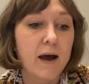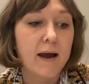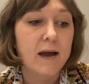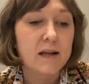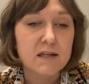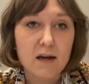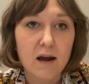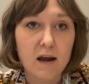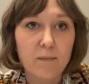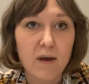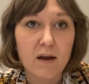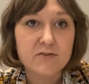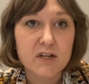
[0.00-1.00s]
Anytime
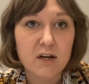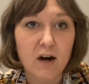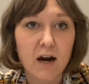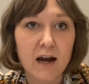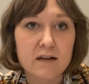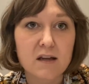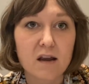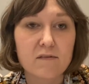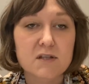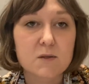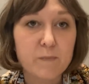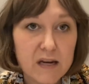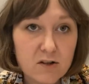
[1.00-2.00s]
FDR had to give a
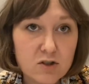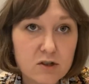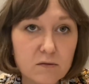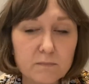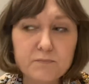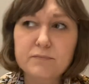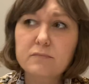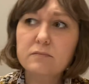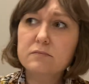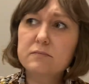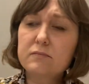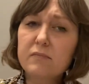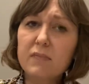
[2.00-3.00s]
speech,
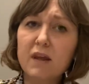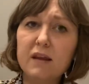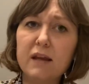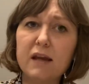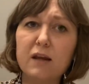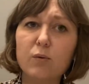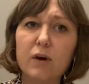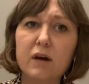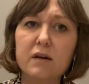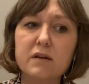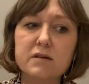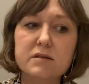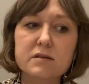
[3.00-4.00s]
he
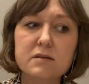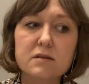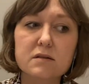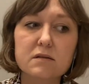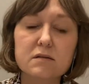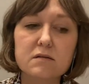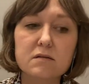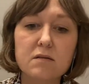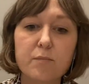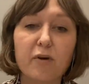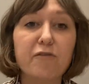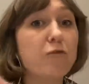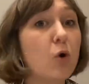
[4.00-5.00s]
was,
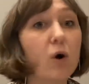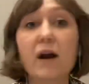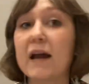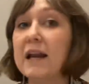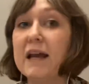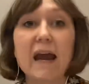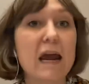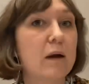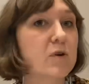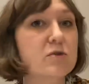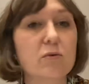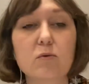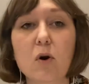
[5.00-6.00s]
before any
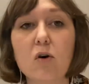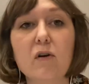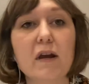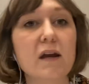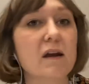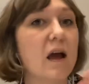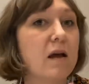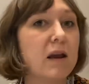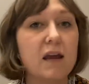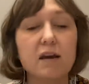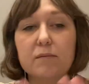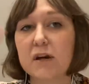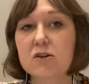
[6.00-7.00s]
cameras were rolling,
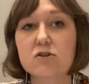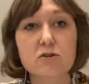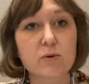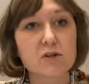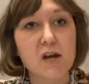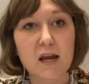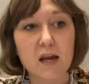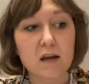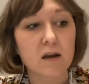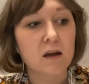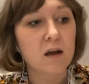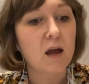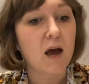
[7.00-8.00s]
any pictures were
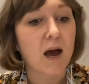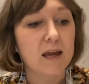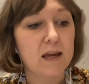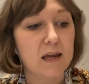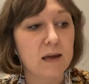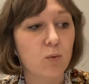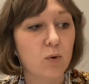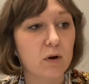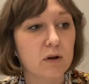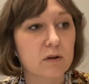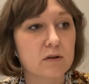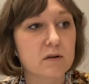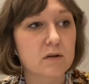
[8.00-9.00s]
taken, he
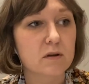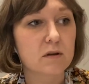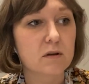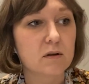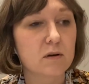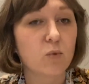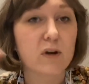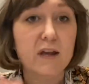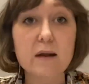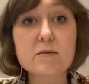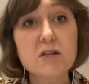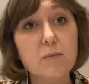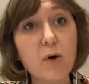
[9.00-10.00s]
would get
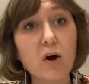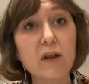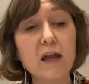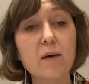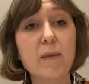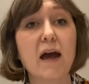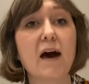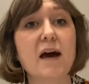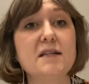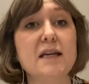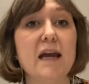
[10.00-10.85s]
up to the podium, and